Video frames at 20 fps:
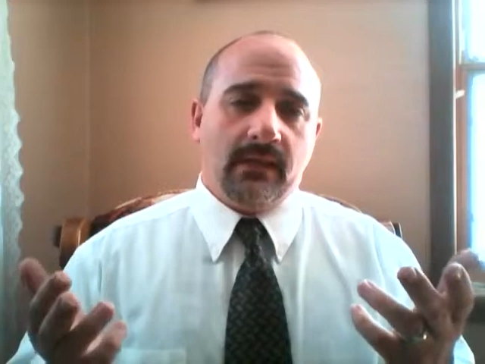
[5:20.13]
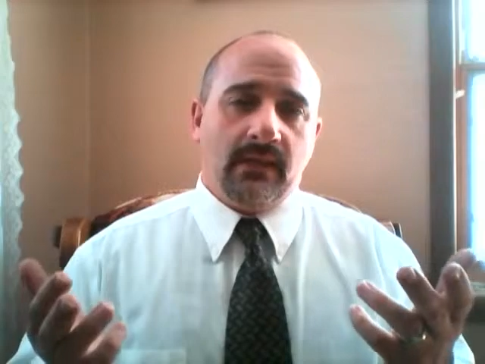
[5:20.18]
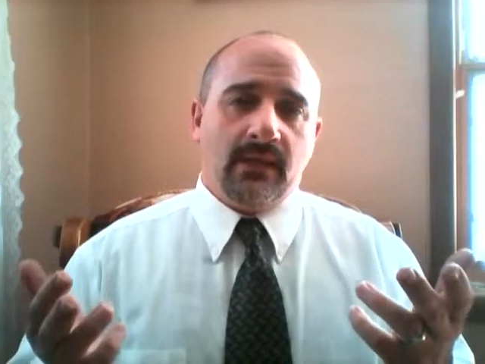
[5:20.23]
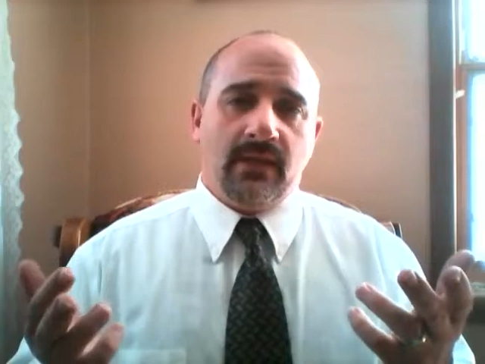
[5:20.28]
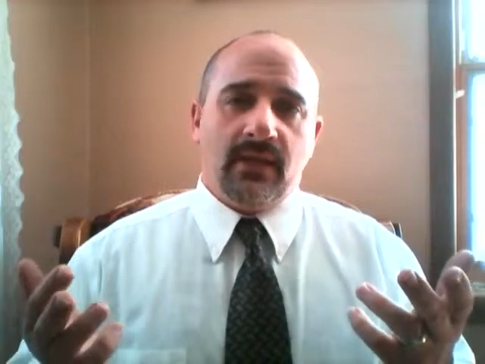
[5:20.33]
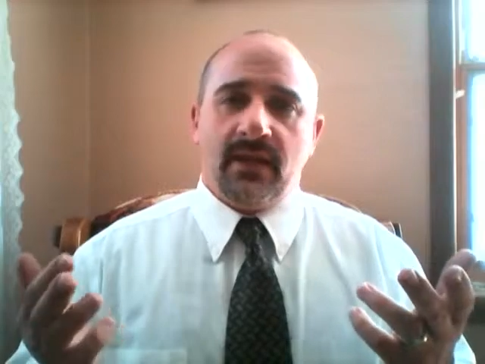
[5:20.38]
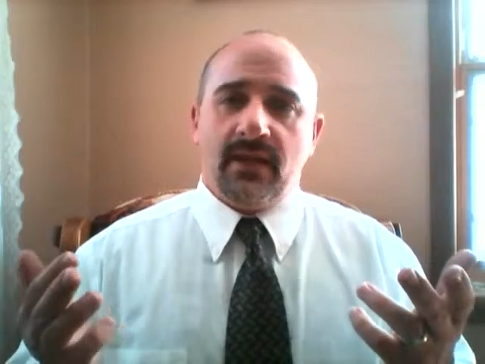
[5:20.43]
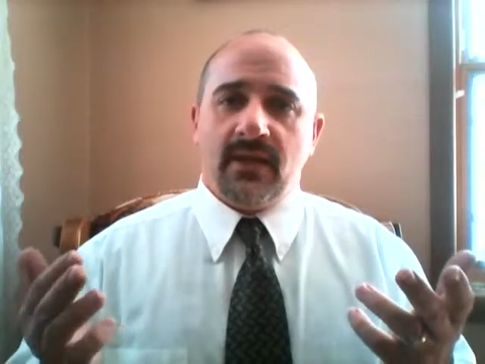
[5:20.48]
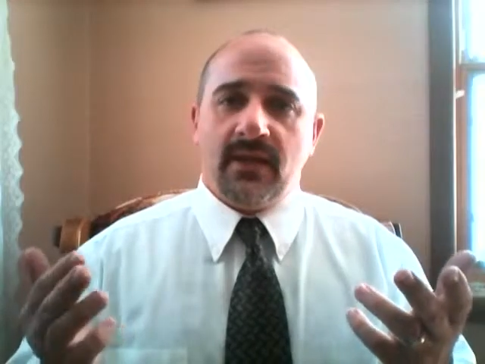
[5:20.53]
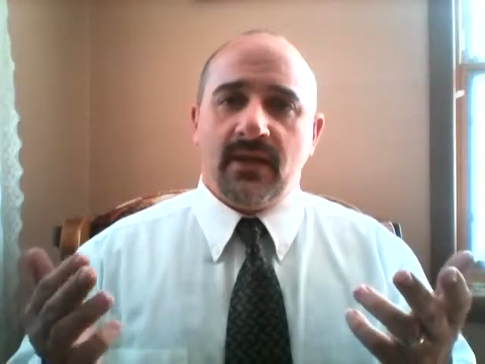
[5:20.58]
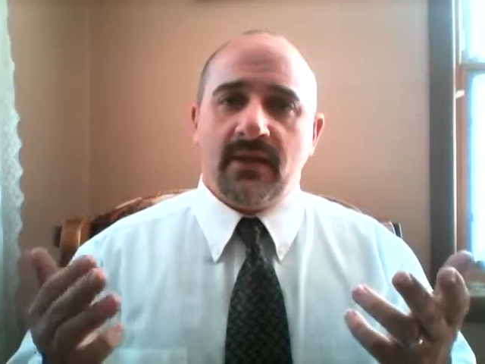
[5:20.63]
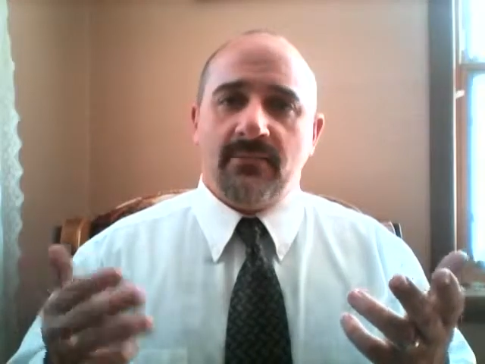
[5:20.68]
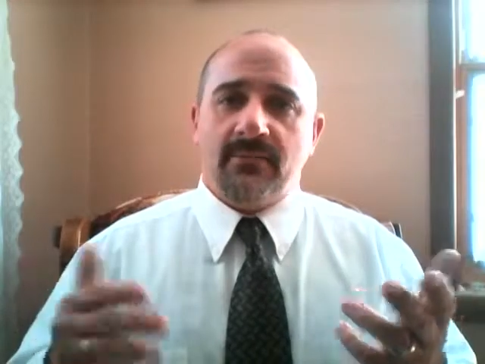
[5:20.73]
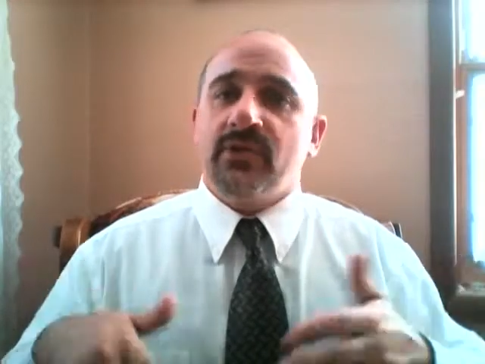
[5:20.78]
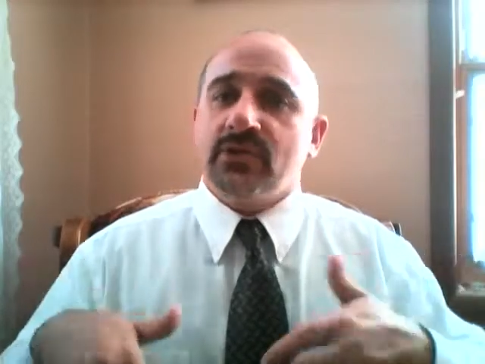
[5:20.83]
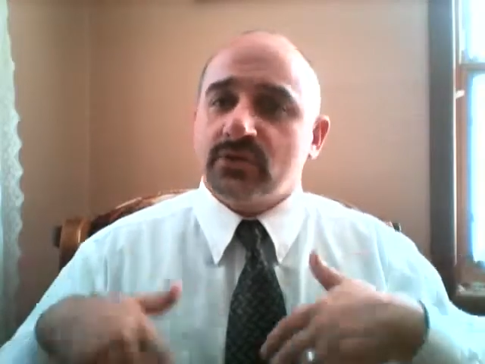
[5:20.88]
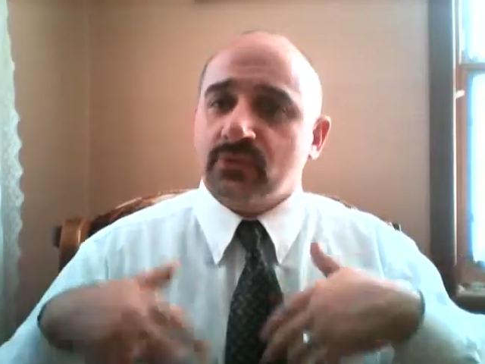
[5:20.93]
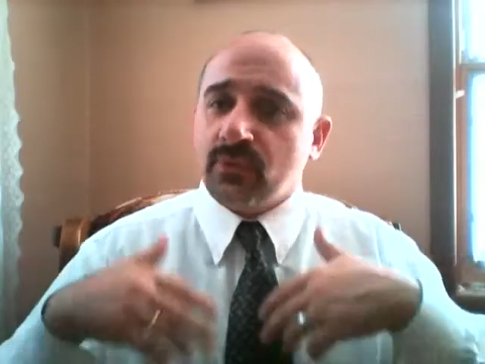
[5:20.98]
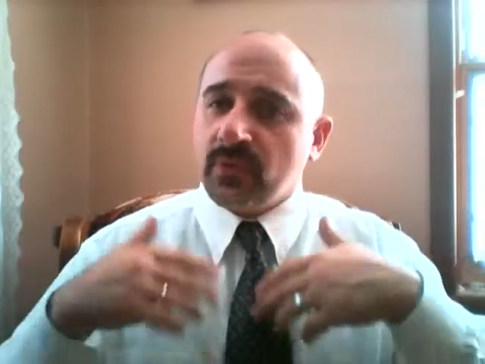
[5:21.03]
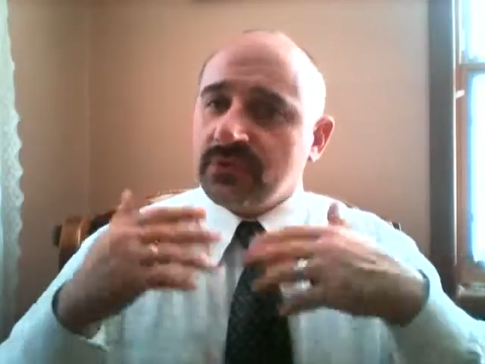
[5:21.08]
in a
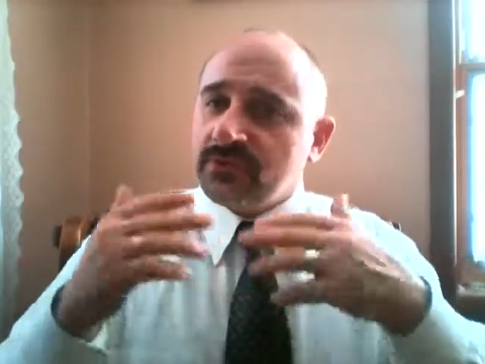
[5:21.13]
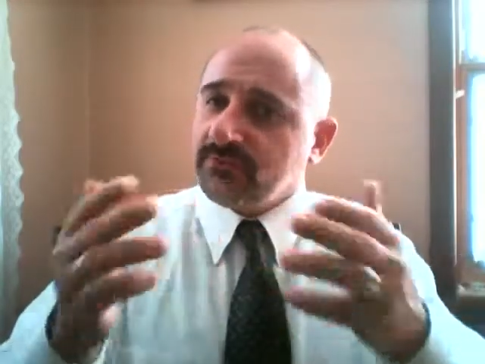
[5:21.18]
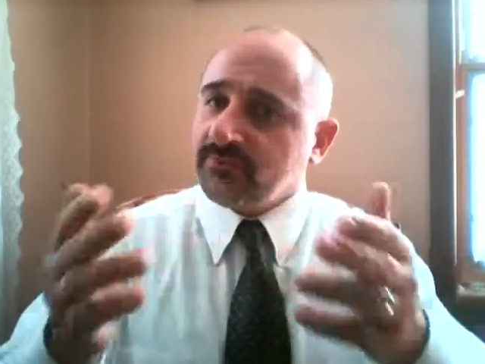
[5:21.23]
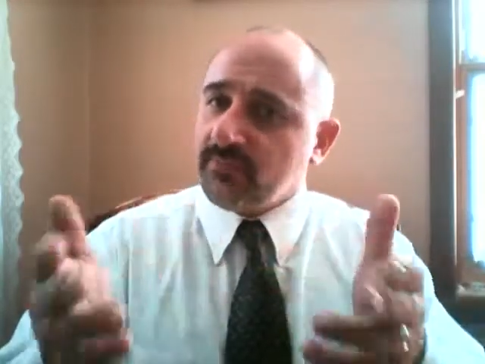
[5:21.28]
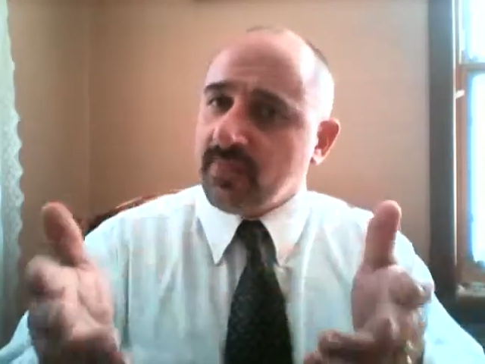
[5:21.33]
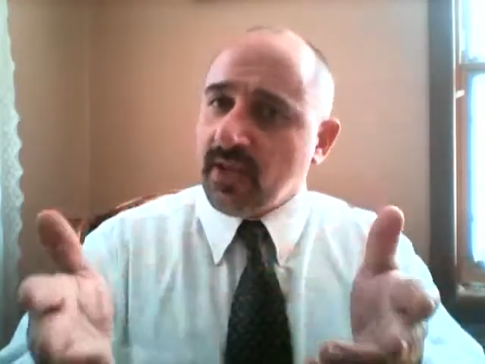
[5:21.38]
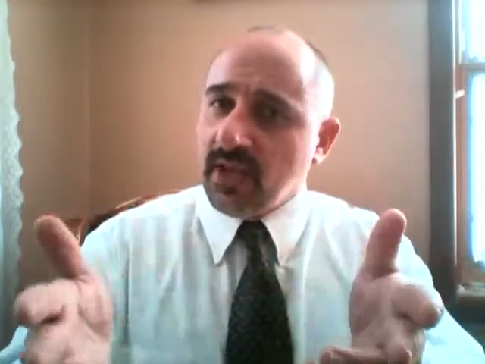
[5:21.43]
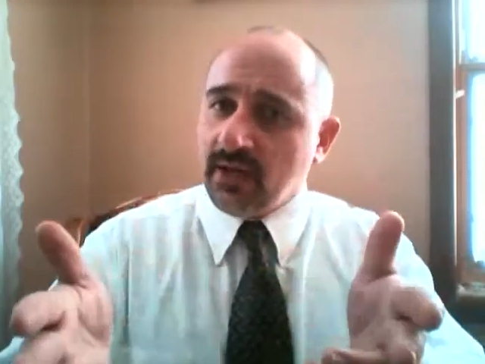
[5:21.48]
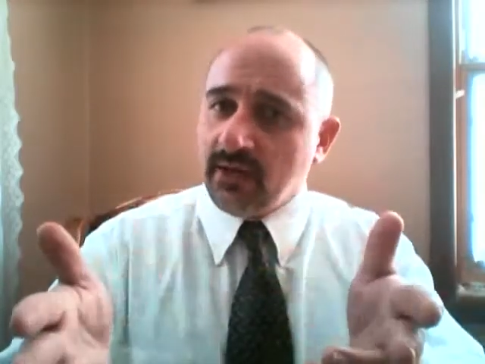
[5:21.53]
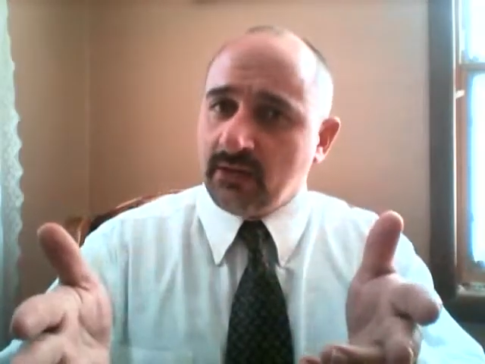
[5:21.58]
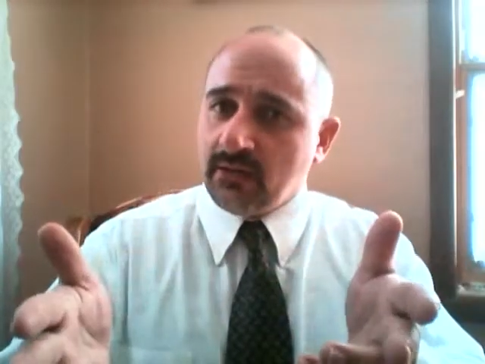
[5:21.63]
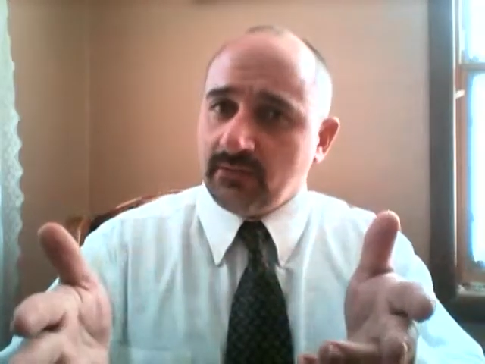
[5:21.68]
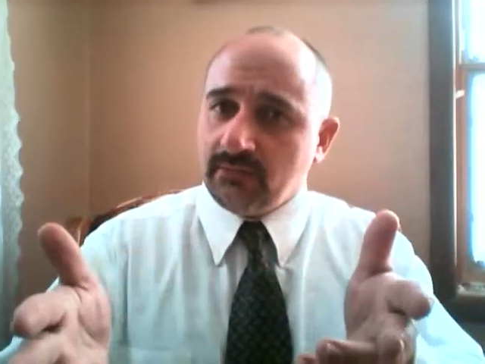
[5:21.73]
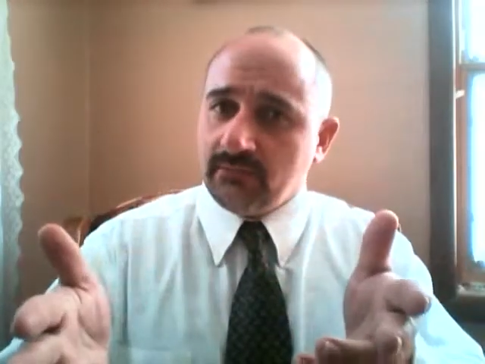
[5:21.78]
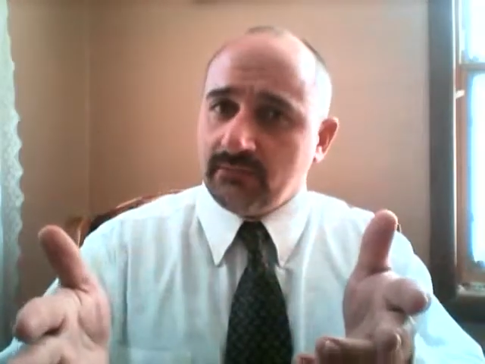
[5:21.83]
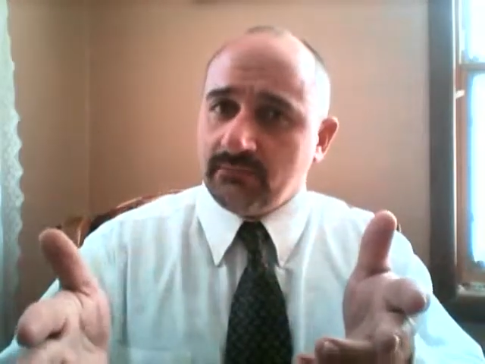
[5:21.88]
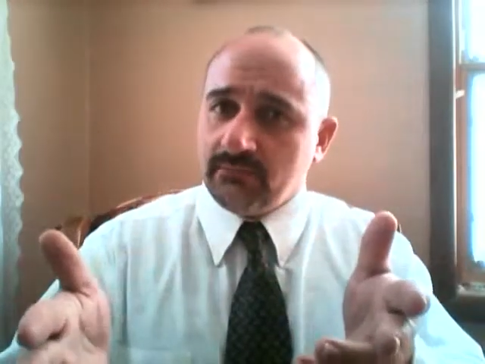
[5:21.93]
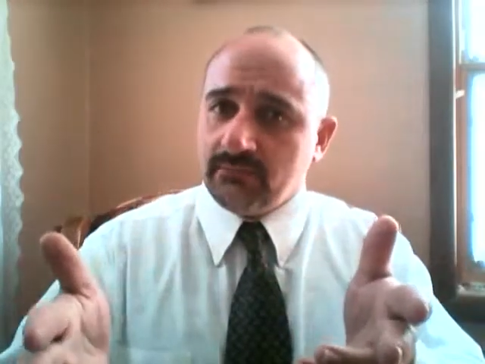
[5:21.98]
persuasive manner,